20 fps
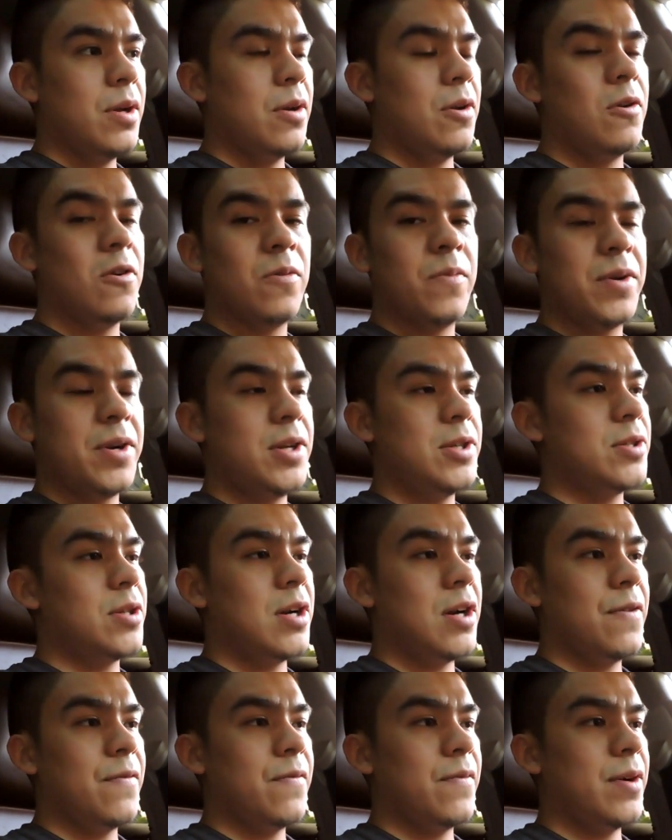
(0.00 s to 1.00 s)
Nobody
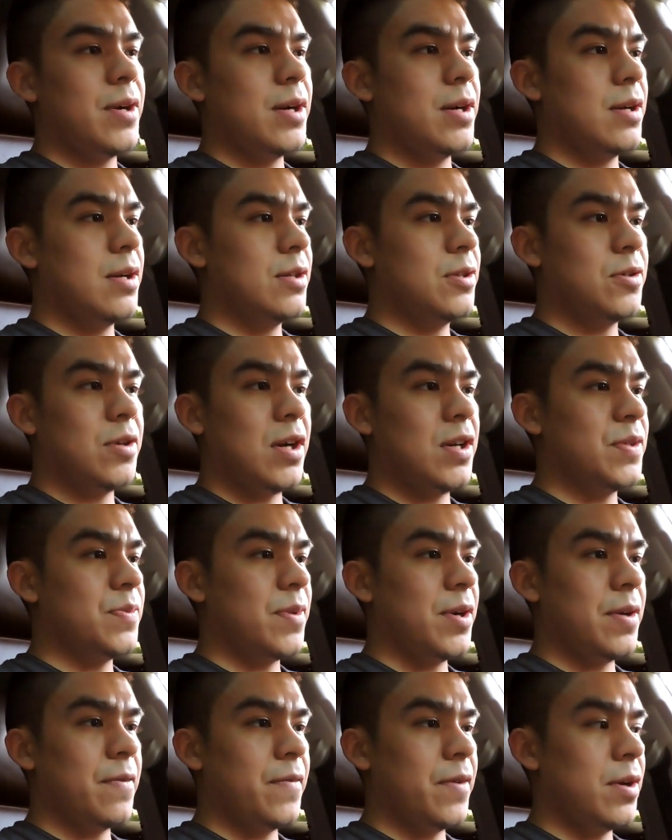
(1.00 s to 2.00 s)
drives
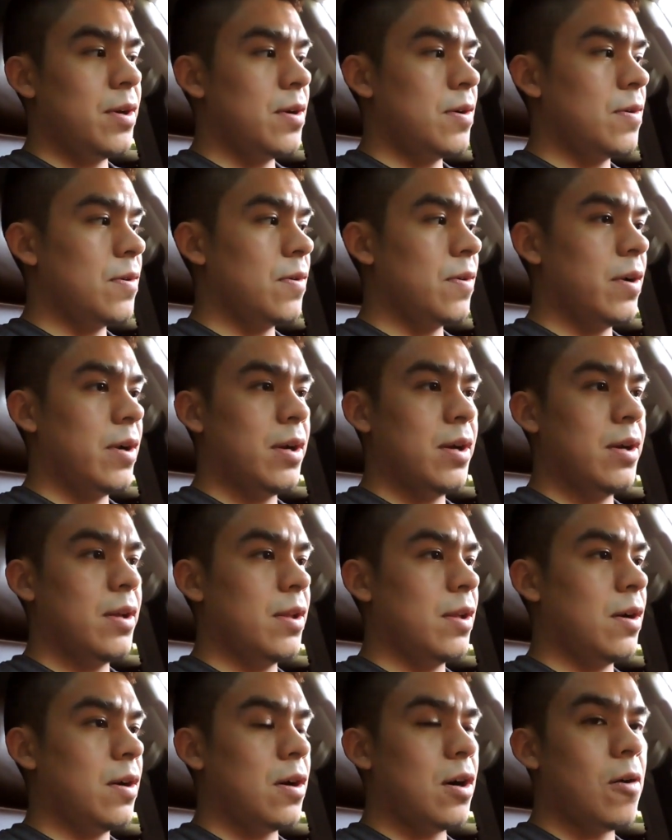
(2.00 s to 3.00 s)
my vehicle.
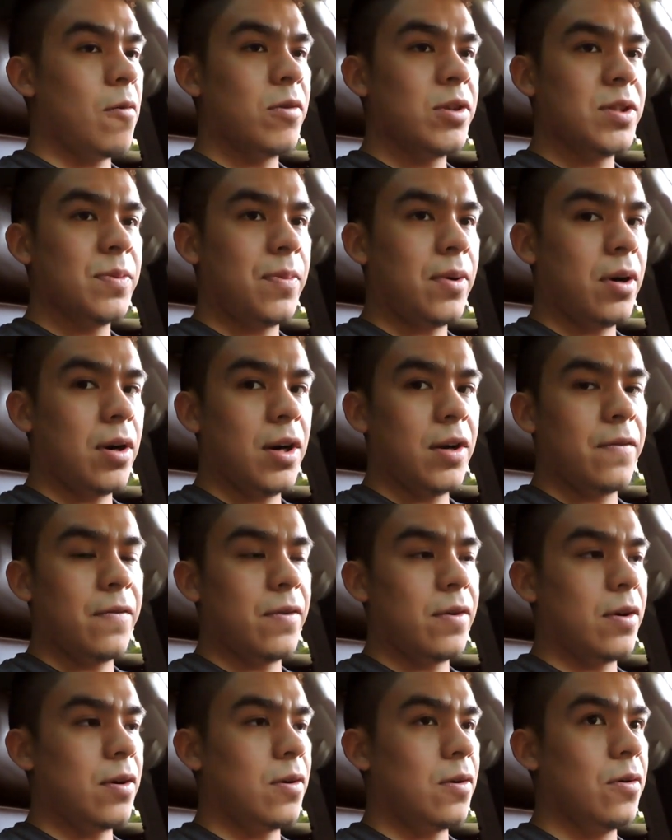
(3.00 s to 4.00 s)
The car was parked
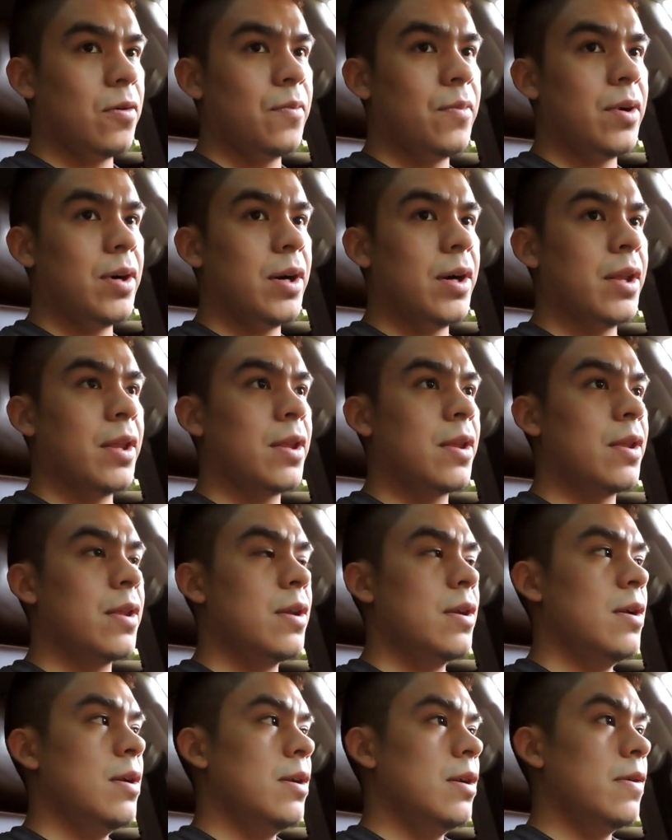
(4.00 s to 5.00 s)
for a whole month.
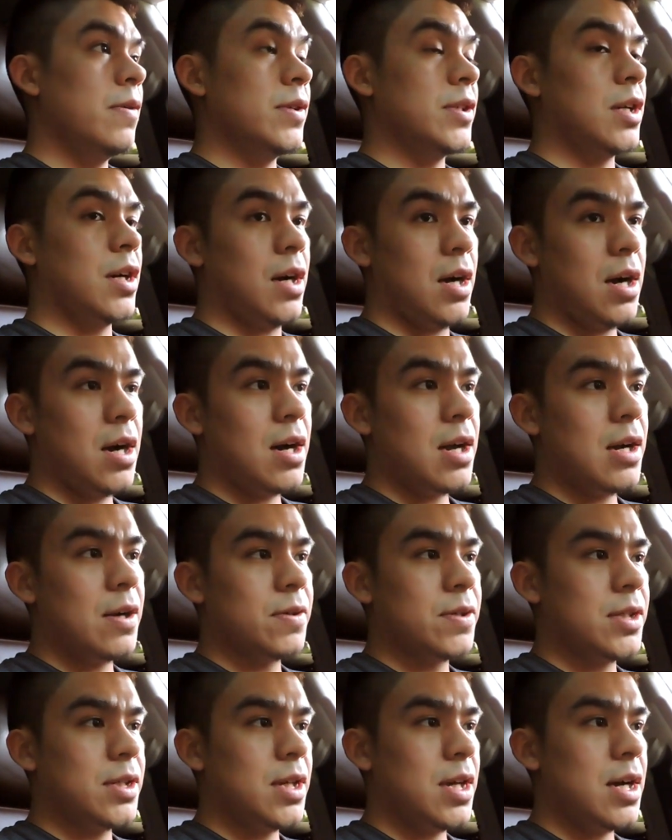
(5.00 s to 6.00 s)
It was hot
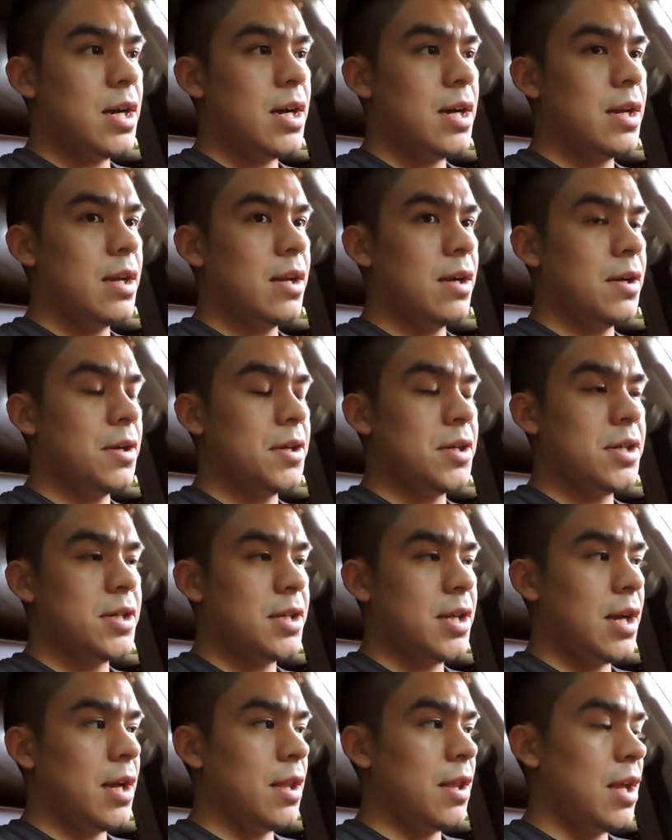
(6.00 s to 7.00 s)
outside, I
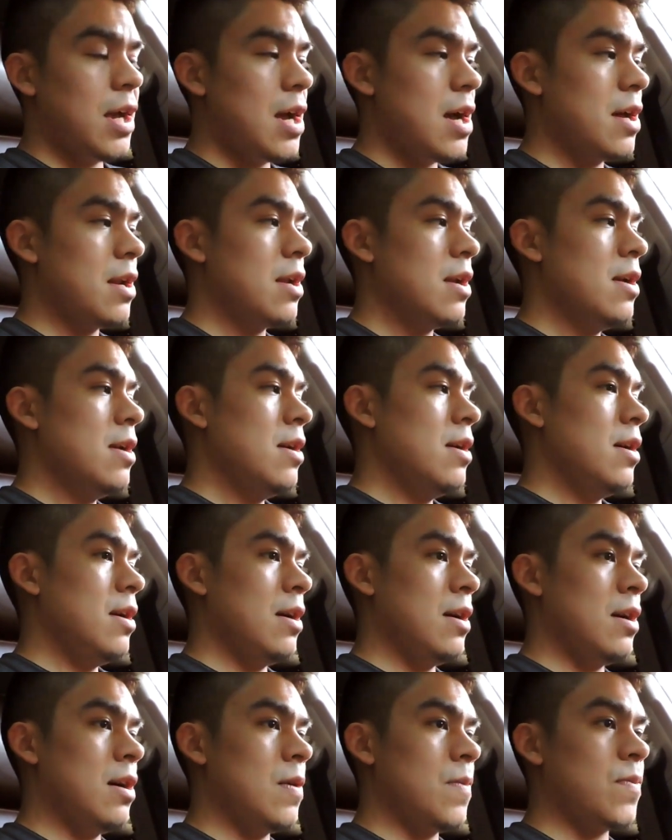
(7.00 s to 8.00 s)
understand that.
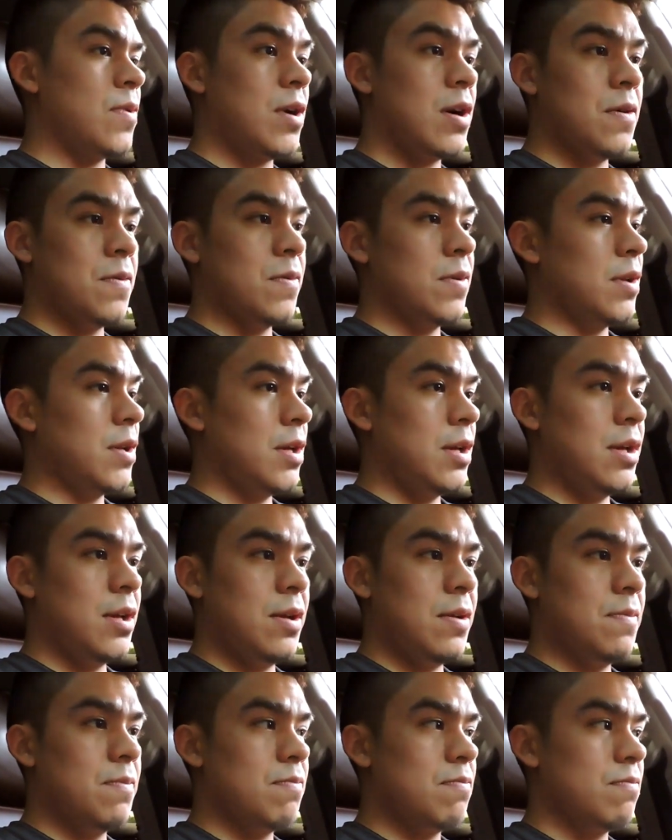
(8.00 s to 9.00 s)
Probably